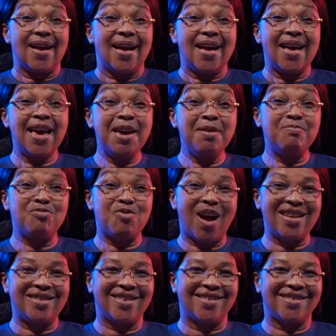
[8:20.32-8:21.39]
A hymn
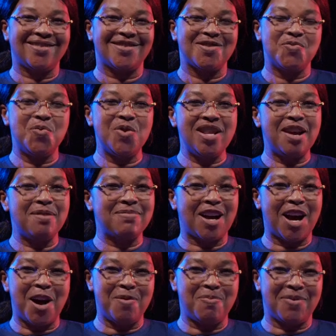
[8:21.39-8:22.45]
writer, William
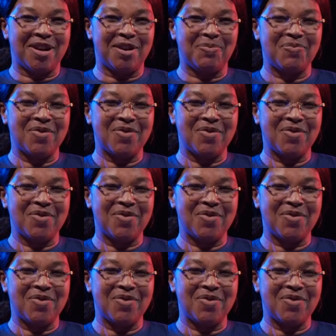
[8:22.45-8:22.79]
Cowper,